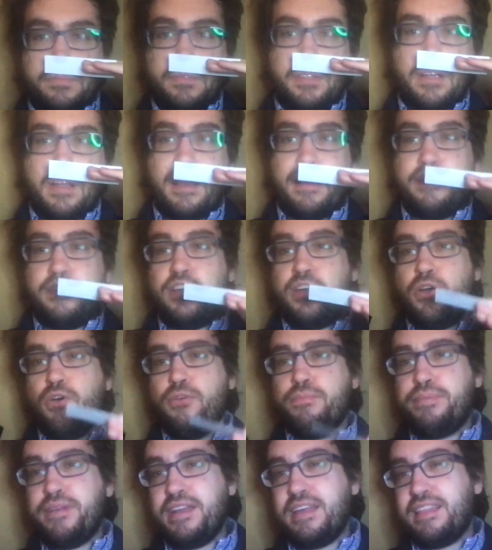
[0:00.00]
in the
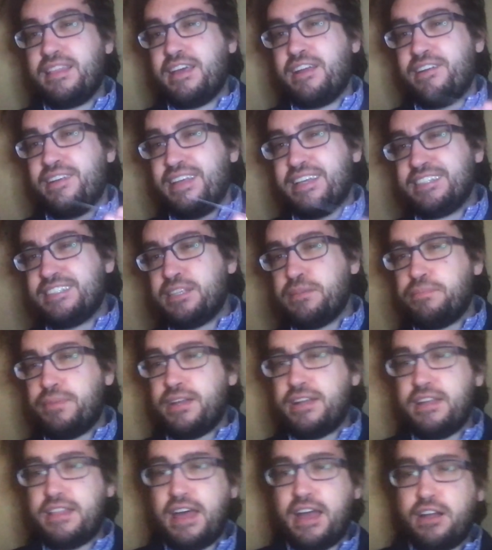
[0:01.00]
opening, there is a
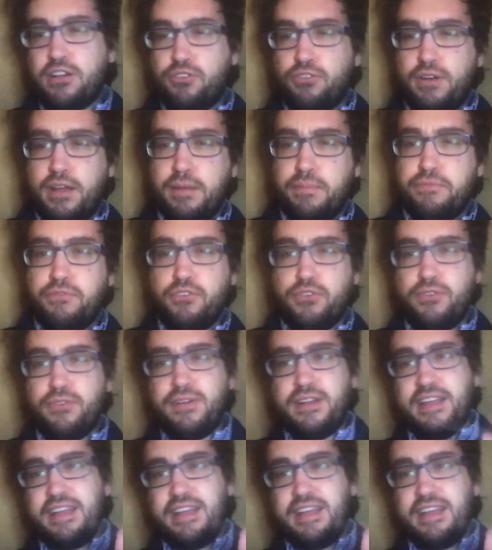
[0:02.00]
bit of that grapefruit.